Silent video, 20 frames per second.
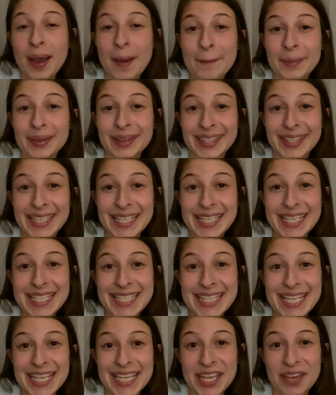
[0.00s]

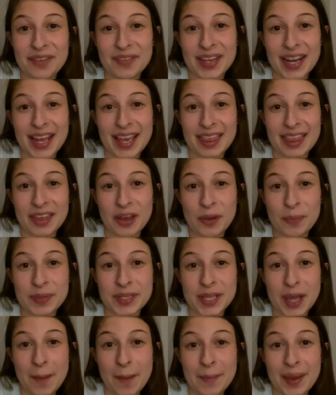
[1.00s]
Please give it a thumbs
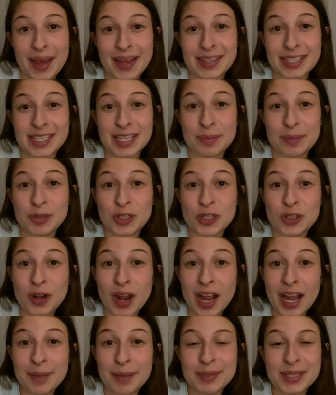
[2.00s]
up and
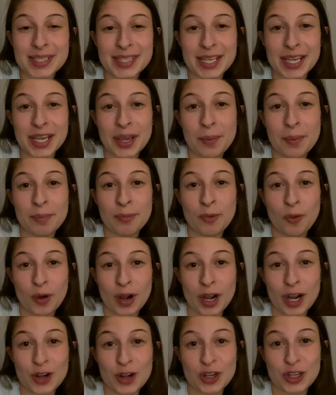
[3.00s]
subscribe to see
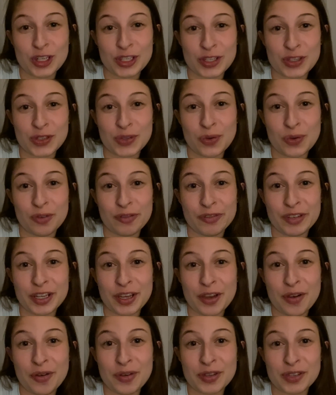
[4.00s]
more nursing school
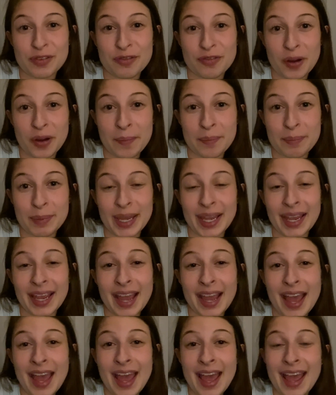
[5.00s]
videos from
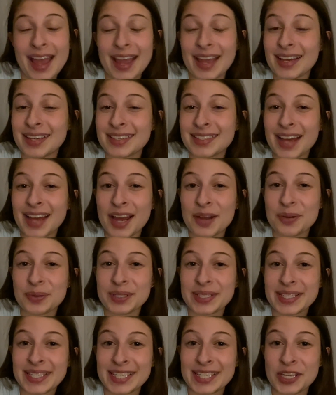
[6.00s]
me, and I
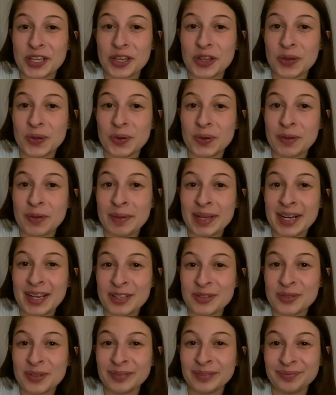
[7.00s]
will see you in my
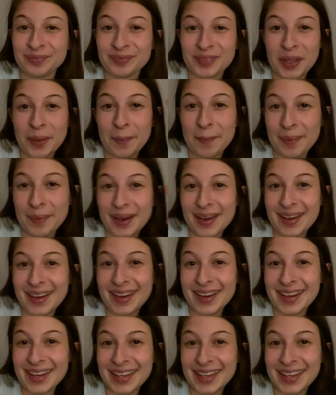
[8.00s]
next one. Bye!